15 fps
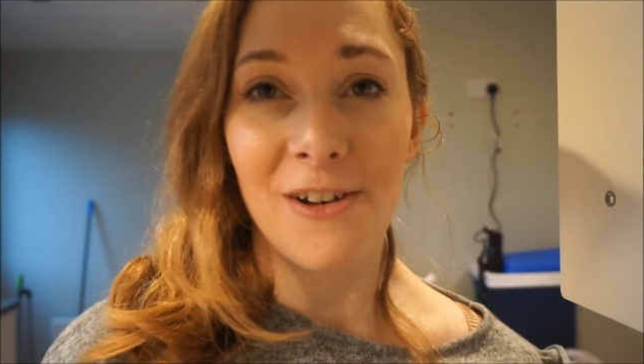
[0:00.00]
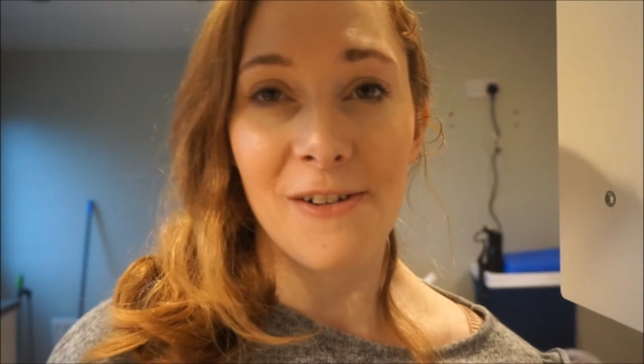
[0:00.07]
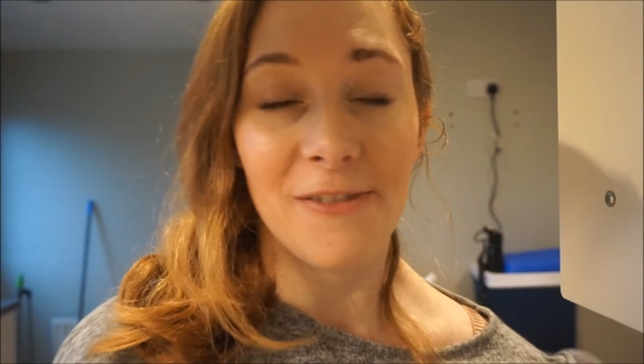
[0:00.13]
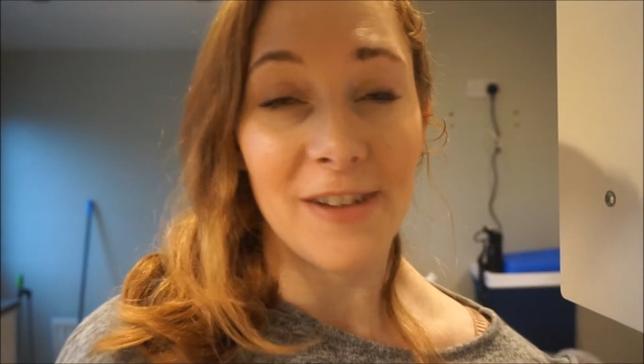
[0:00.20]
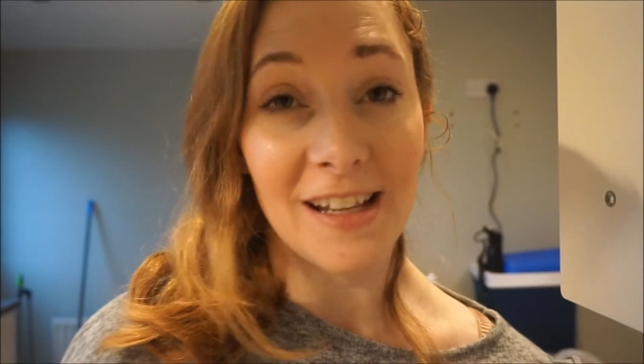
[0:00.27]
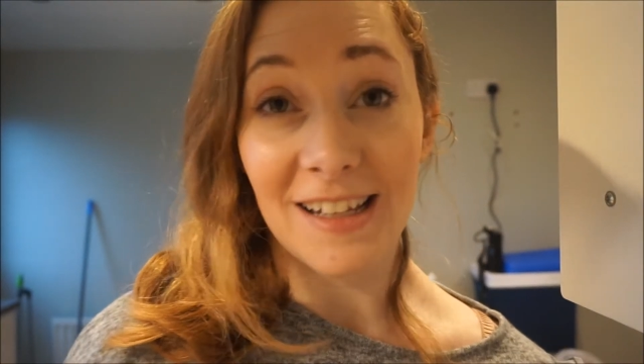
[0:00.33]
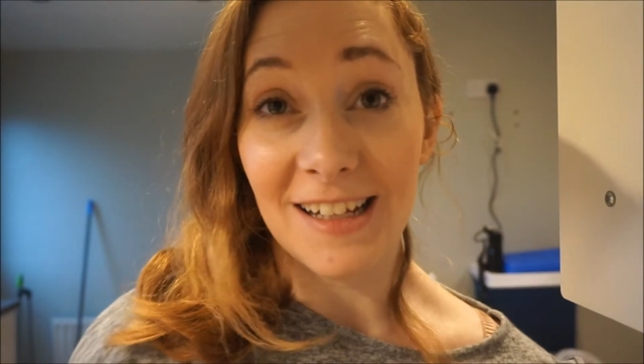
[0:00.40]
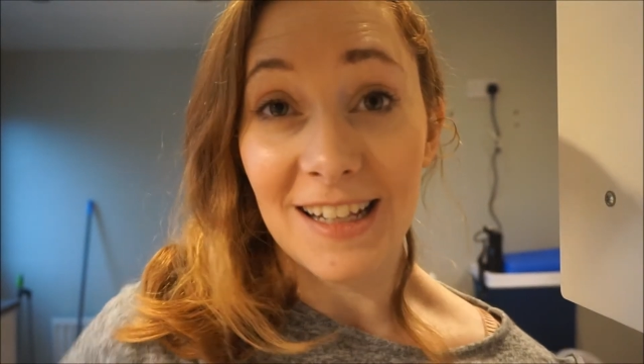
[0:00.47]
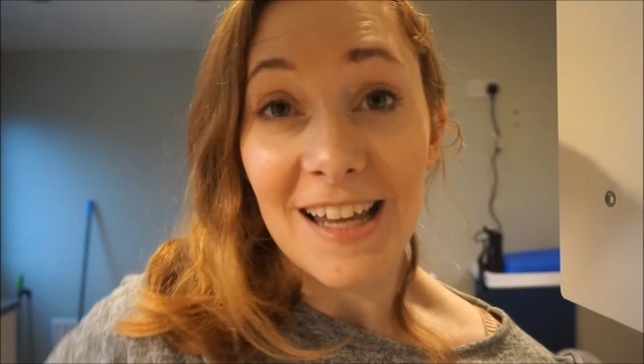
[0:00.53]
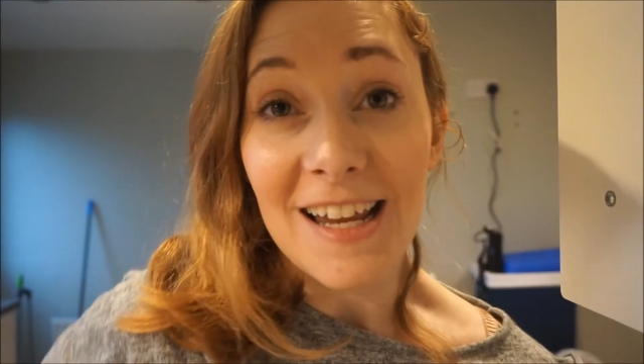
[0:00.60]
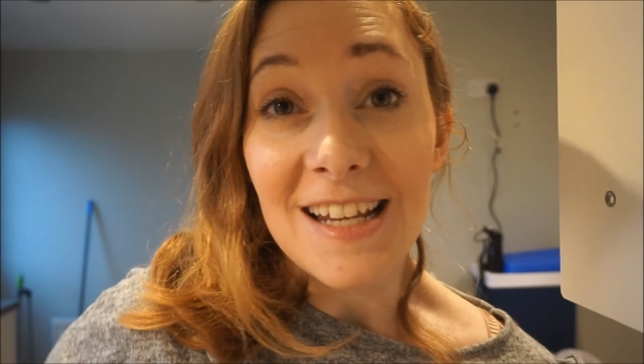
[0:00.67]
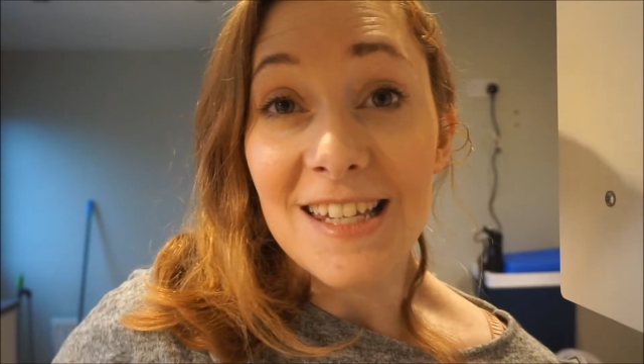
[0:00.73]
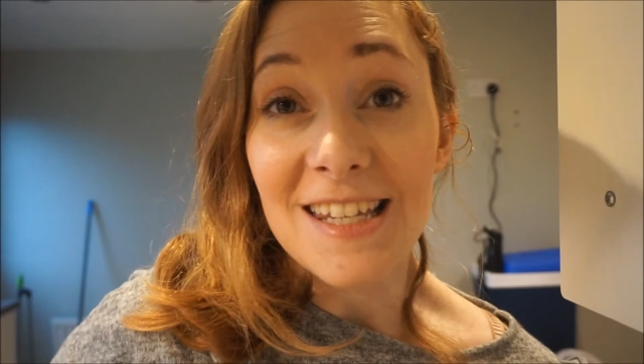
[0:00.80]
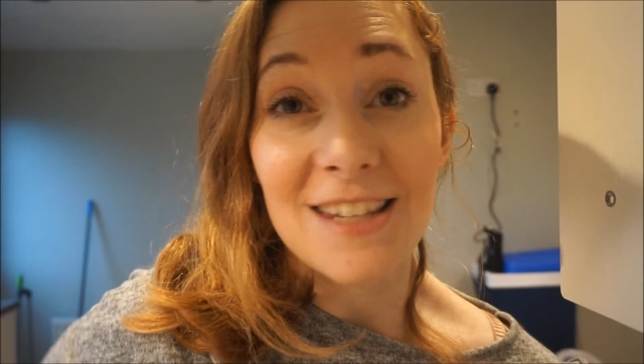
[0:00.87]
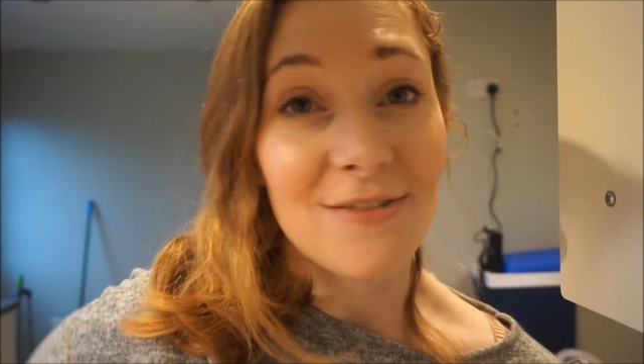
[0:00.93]
feeling
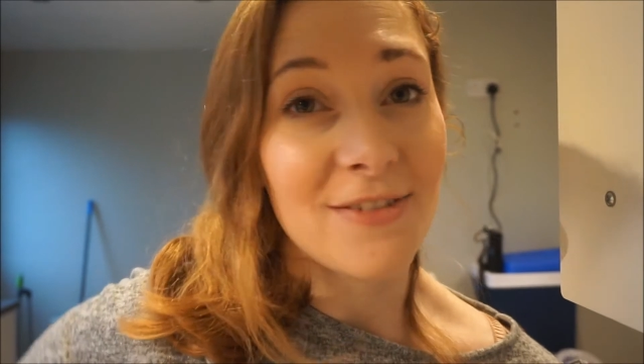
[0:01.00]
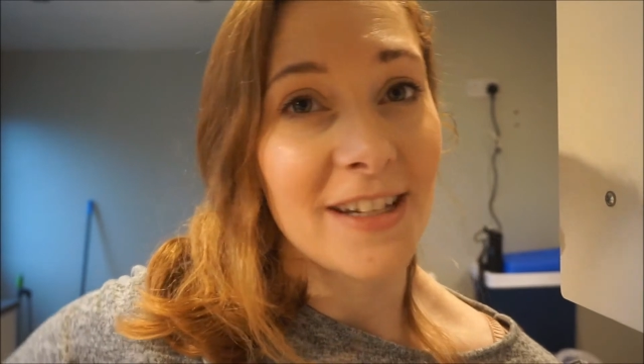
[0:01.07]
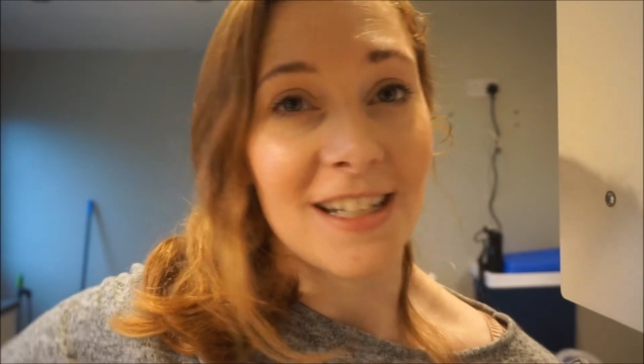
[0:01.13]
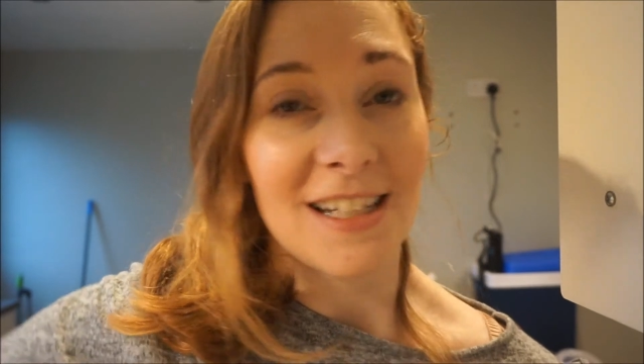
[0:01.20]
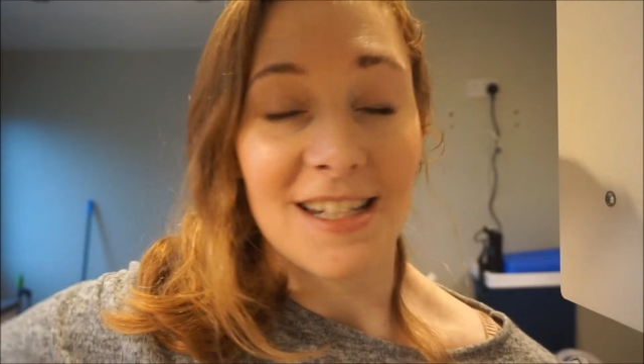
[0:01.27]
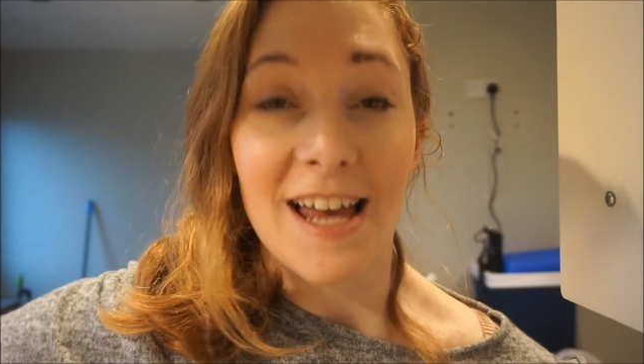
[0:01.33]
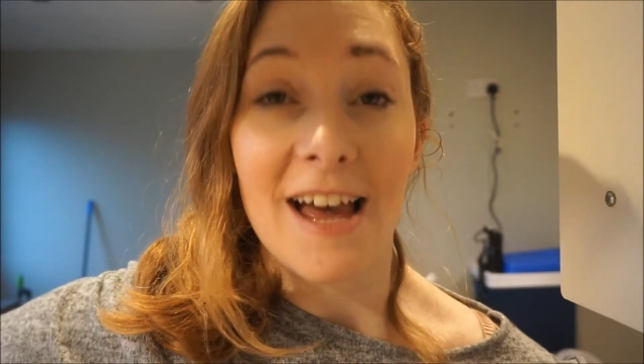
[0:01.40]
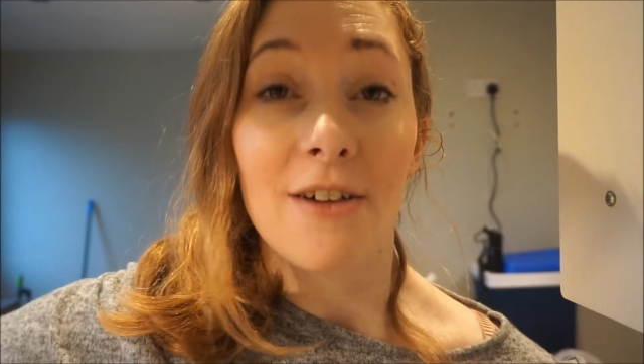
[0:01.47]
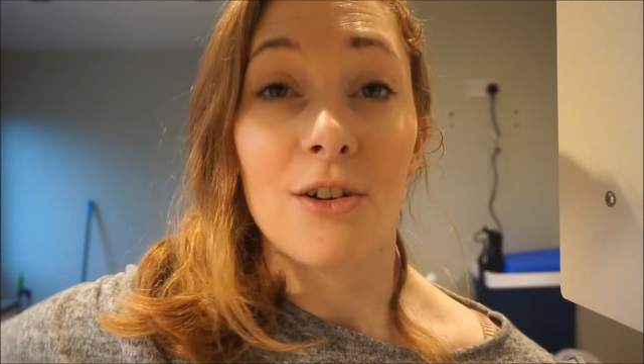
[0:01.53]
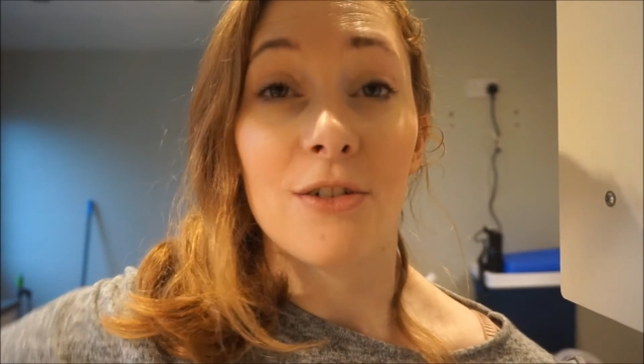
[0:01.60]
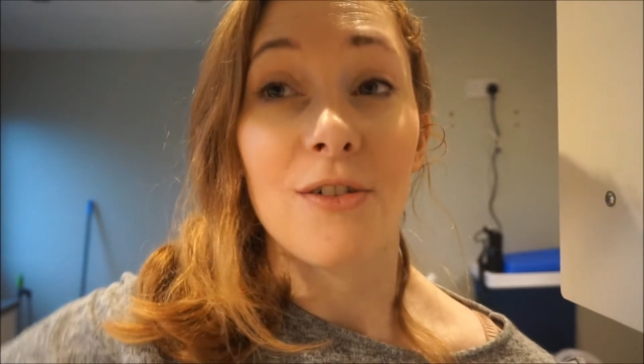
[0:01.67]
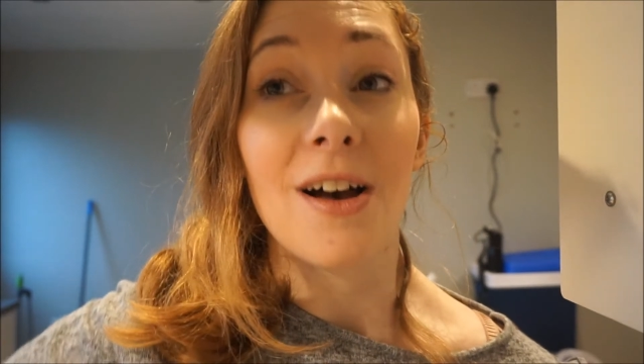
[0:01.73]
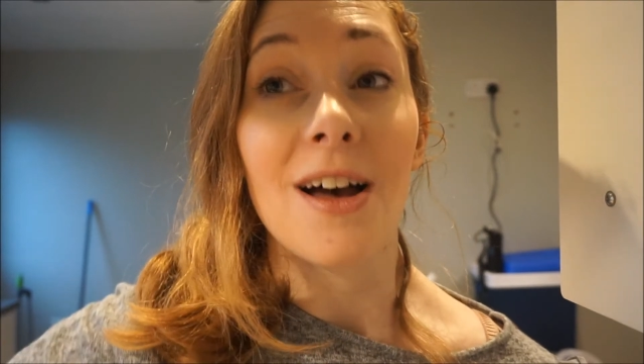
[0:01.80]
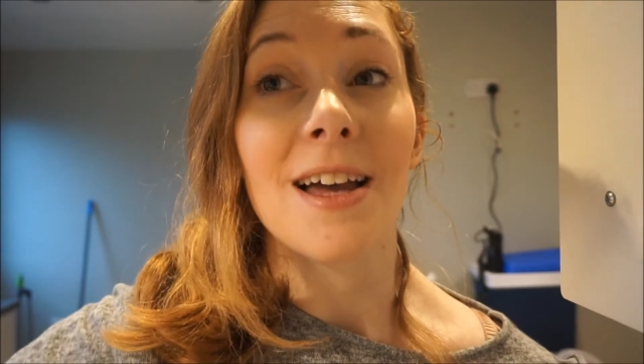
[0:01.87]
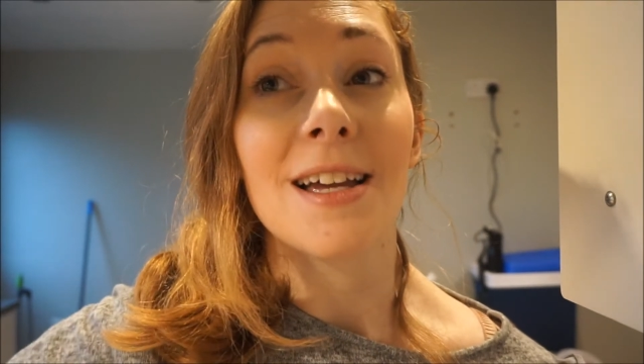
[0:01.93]
elated, feeling
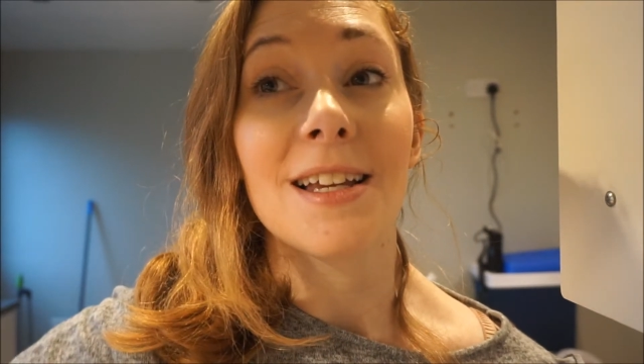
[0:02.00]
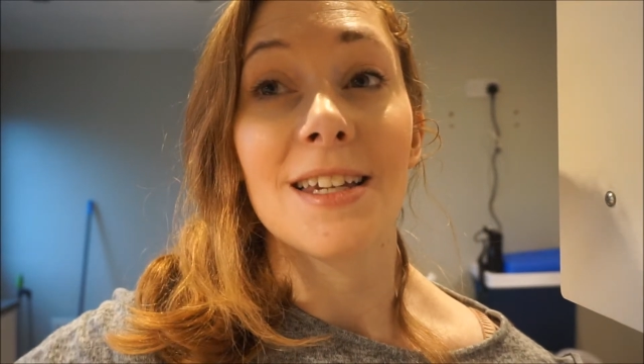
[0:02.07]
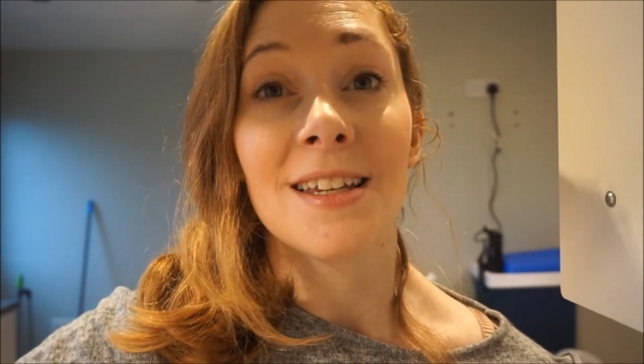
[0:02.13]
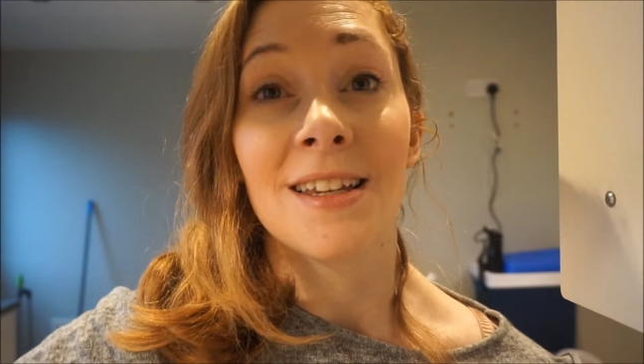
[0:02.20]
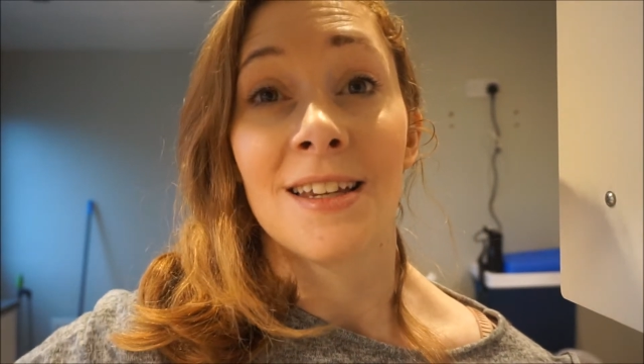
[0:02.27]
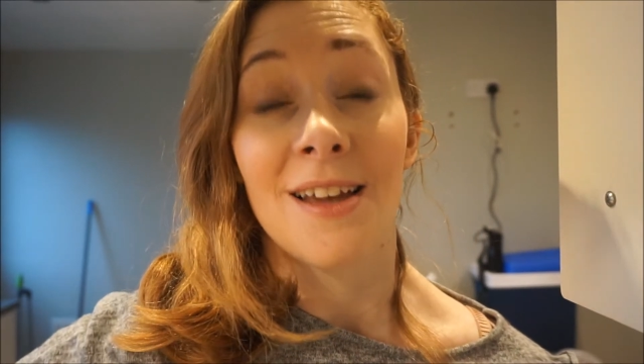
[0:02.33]
terrified,